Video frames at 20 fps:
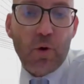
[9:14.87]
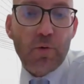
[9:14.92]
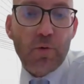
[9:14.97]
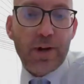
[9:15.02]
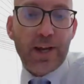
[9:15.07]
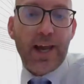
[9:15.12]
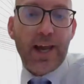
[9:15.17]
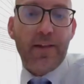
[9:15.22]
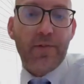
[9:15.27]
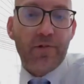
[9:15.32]

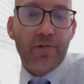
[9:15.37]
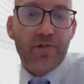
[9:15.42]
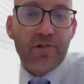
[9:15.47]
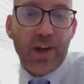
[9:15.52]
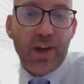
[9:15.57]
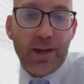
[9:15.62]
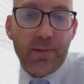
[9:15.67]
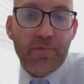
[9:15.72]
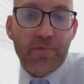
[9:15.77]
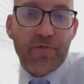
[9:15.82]
won't get the
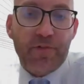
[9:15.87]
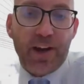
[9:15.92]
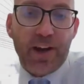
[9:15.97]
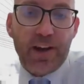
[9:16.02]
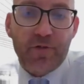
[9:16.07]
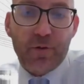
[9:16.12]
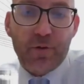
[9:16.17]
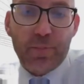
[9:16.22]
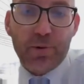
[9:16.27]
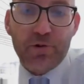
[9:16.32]
same
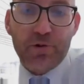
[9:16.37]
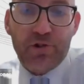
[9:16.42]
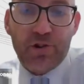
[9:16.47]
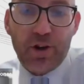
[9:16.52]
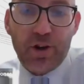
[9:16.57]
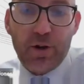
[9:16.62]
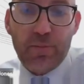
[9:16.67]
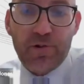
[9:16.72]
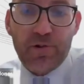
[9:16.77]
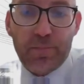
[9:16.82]
favourable
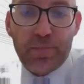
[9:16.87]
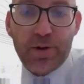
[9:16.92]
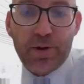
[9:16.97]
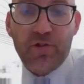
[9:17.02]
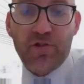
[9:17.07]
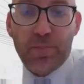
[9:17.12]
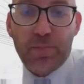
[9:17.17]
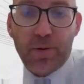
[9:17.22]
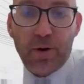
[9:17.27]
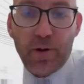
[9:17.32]
terms a
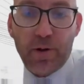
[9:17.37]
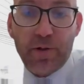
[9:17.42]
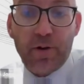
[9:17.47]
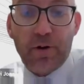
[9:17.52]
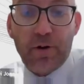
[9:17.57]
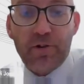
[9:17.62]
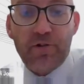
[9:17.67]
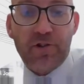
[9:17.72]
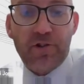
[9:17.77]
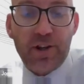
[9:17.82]
principal
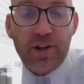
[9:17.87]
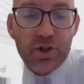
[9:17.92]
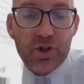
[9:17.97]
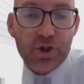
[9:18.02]
authority